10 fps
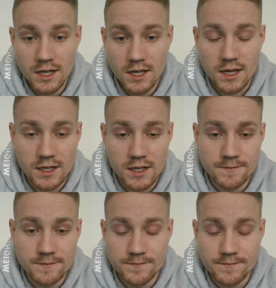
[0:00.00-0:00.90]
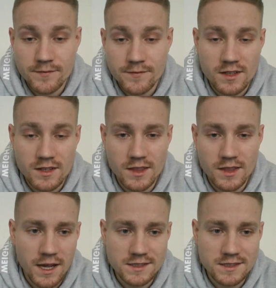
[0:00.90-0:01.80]
In the
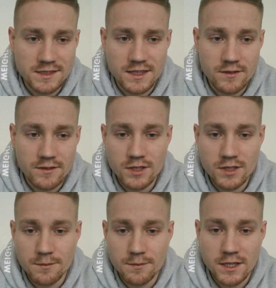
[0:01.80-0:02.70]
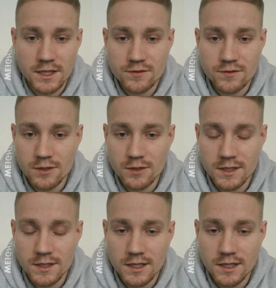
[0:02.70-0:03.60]
past, I never really benched frequently